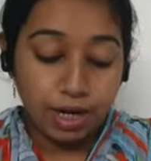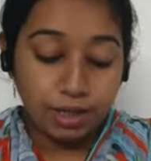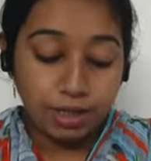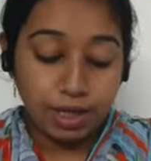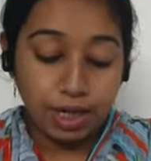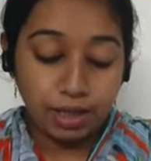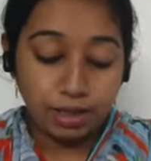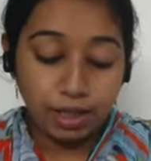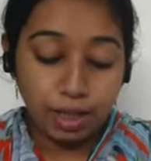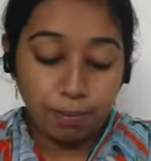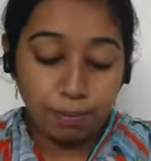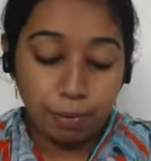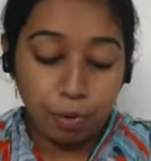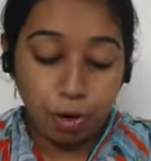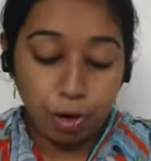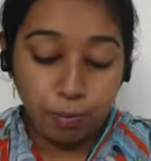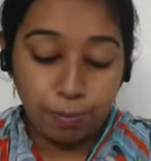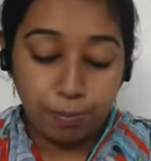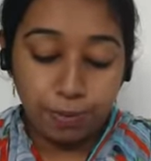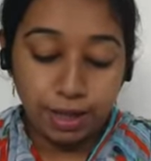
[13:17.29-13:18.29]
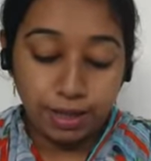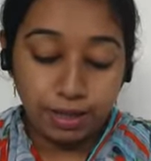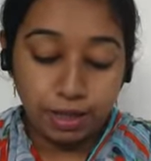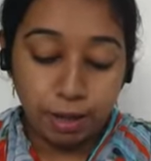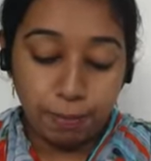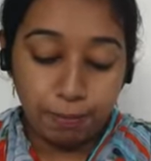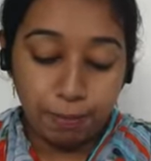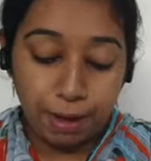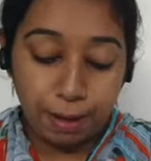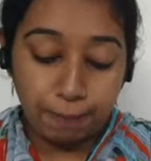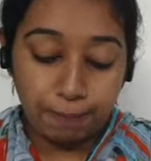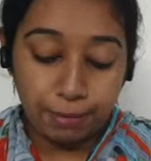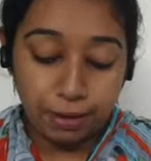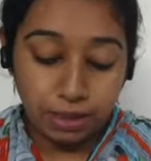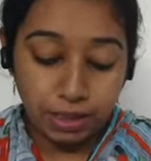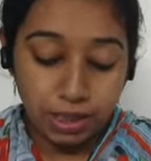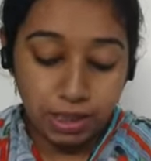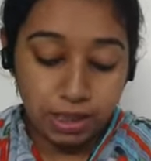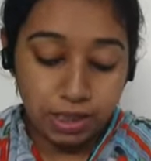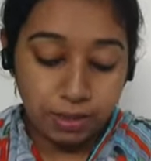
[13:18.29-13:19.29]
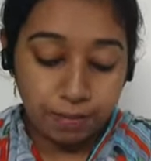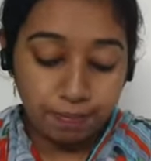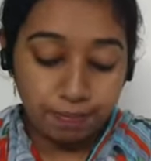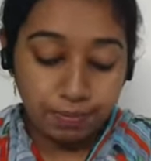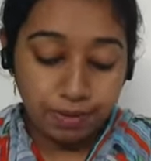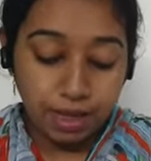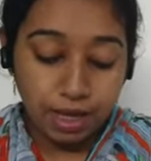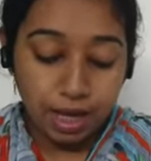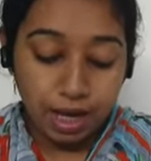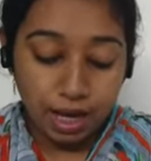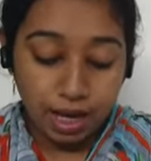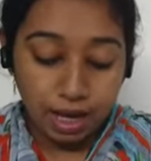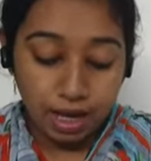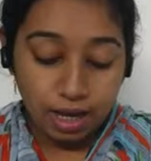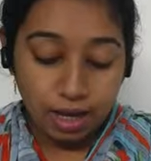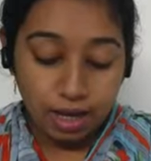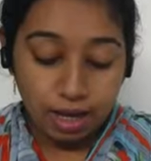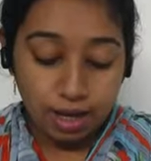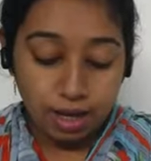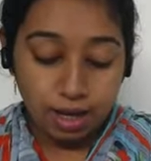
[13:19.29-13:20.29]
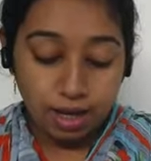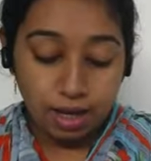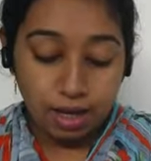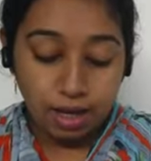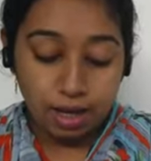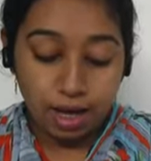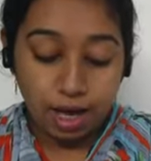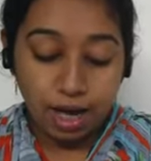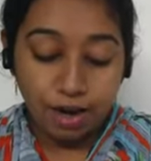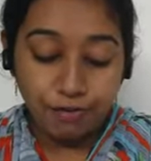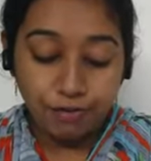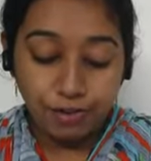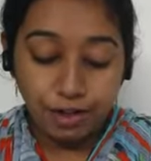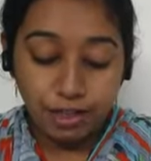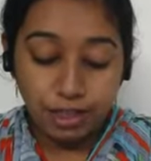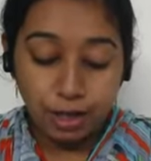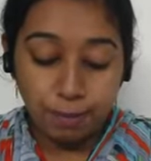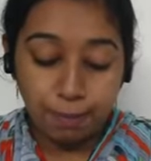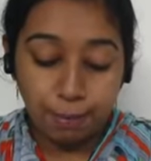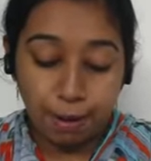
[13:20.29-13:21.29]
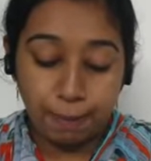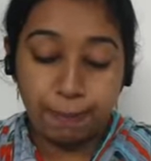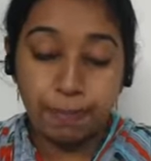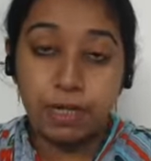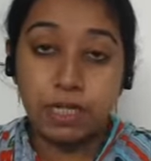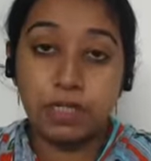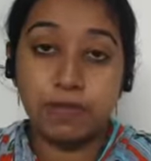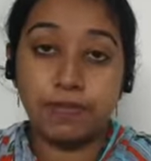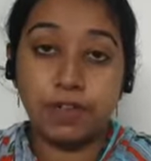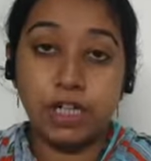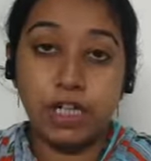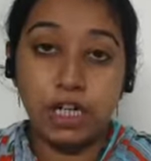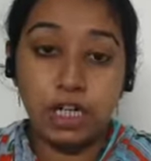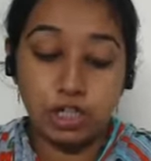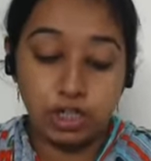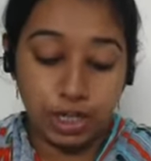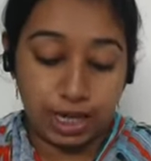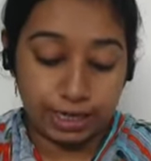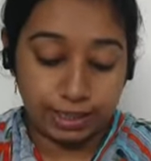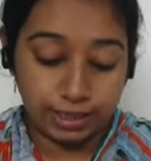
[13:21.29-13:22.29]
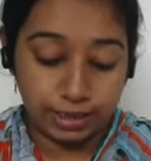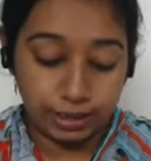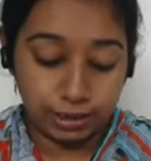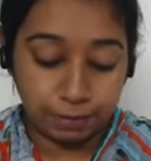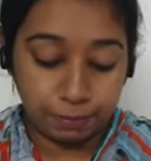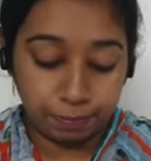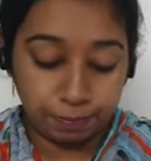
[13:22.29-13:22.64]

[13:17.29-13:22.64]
Did the board print the papers after the papers were checked?